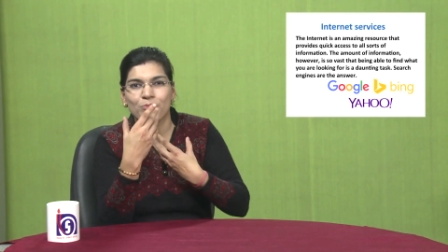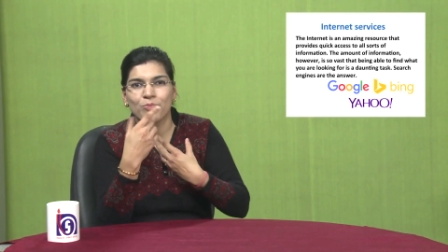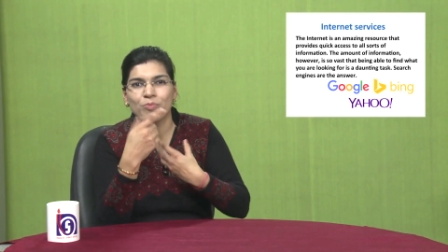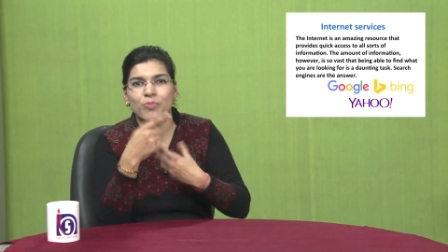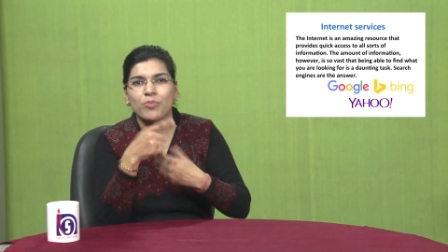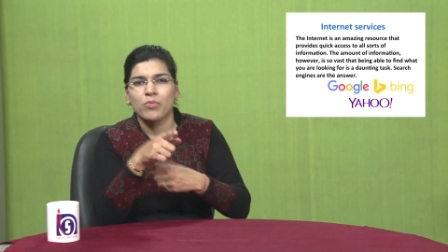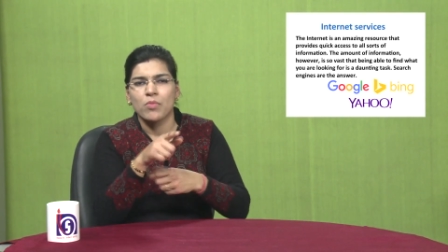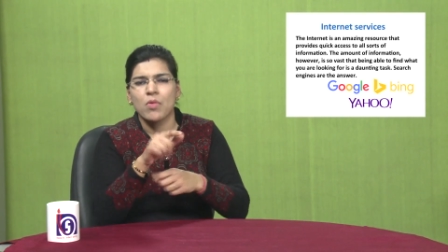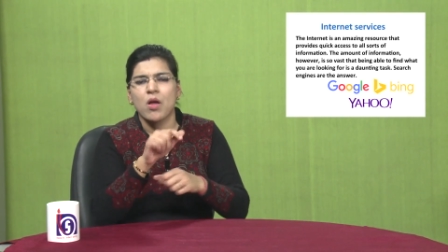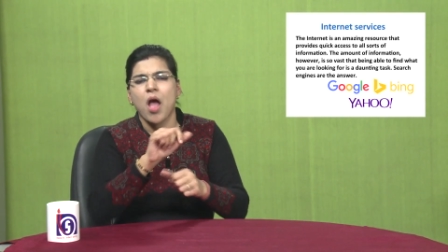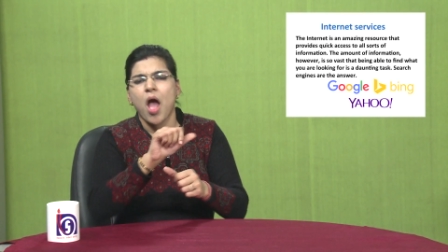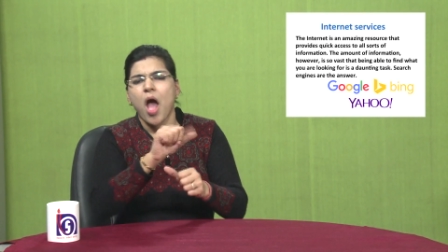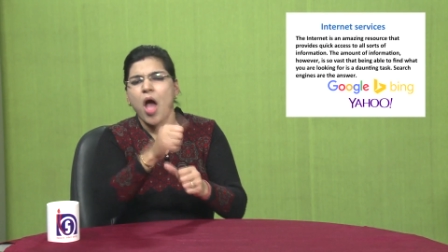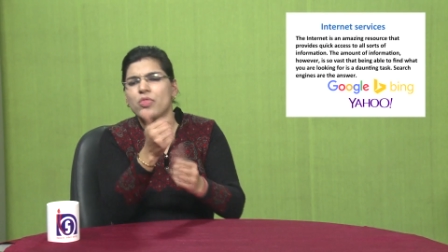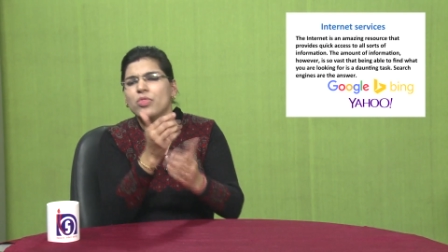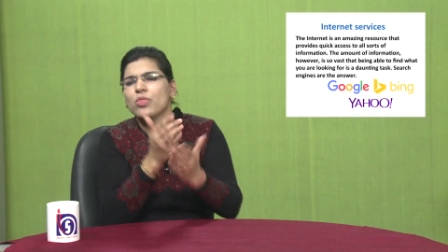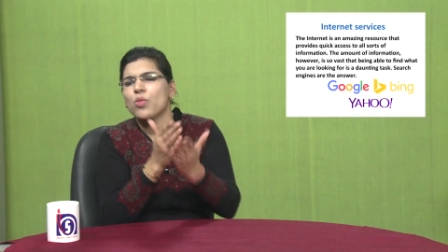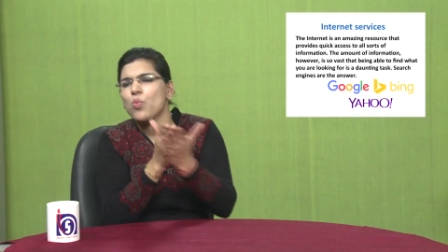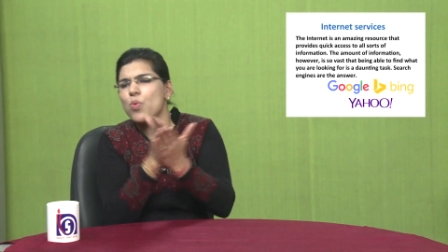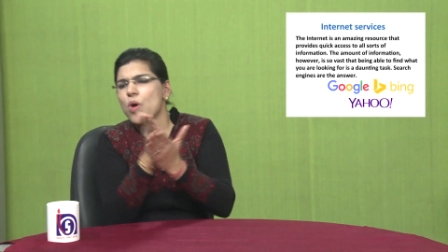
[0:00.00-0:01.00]
to all
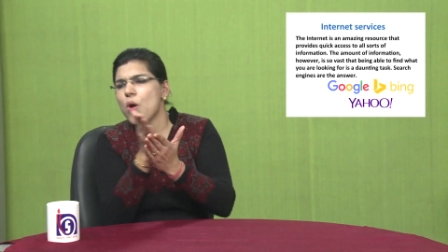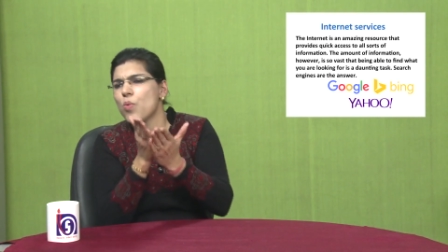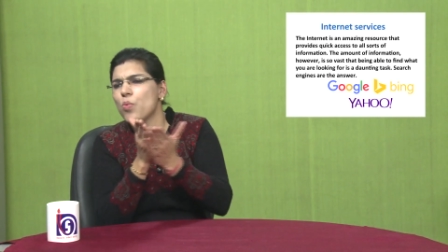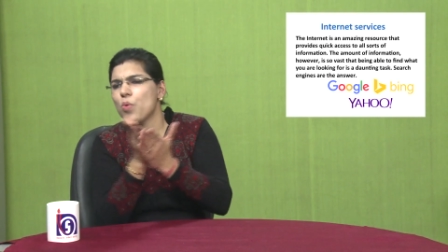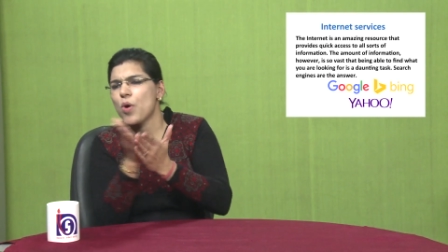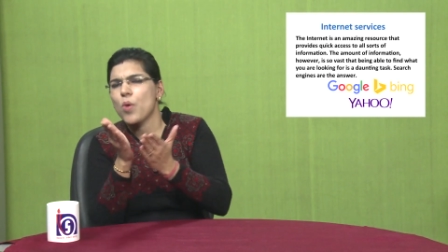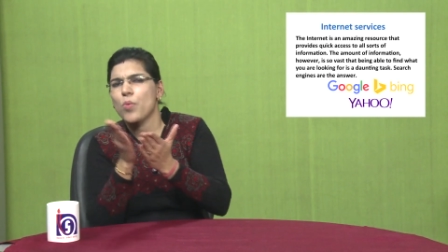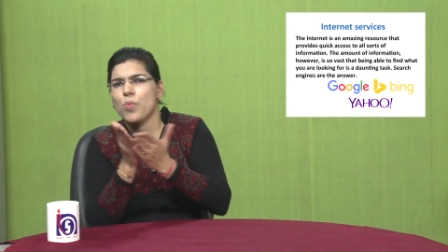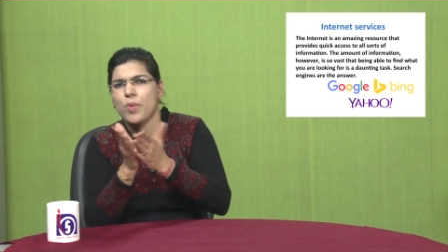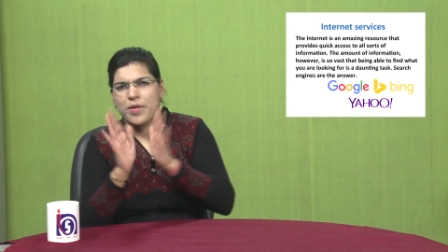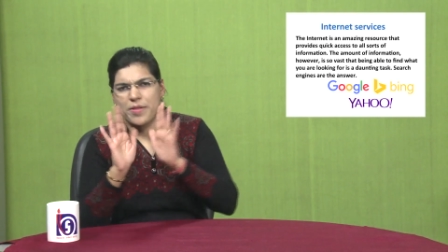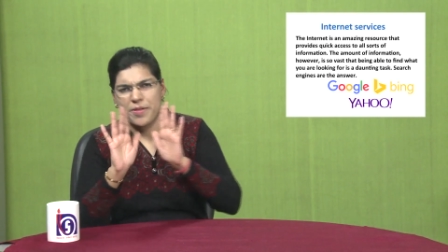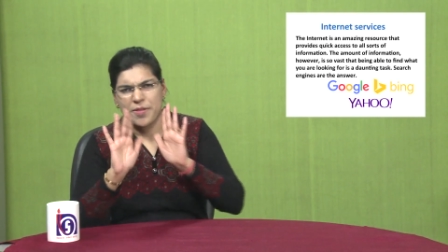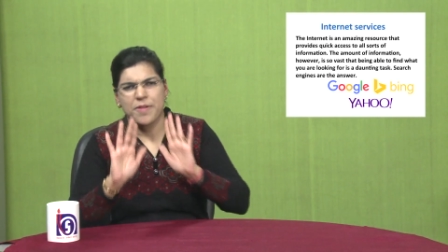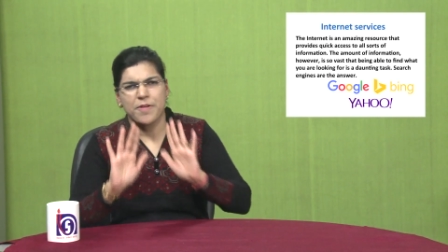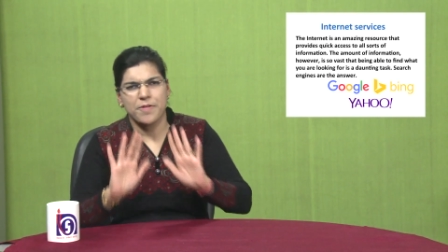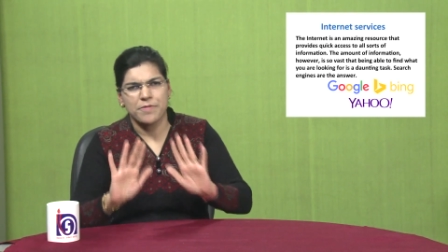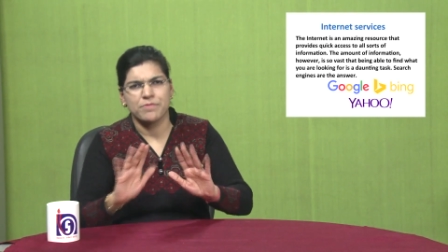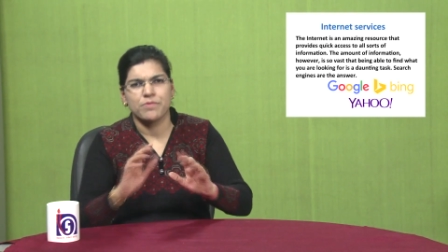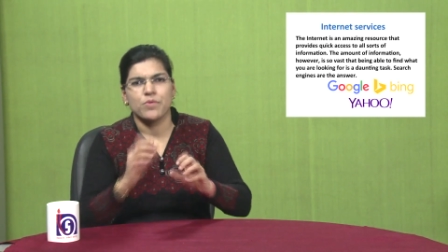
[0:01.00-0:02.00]
sorts of
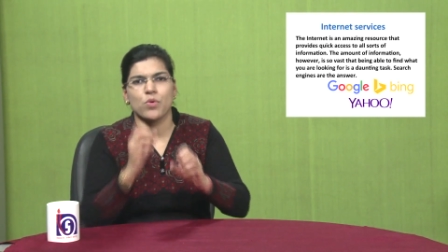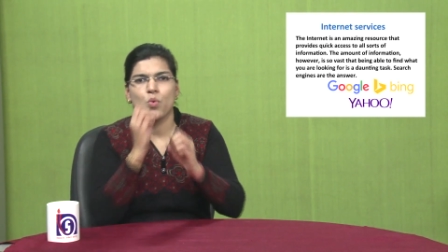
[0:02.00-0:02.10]
information.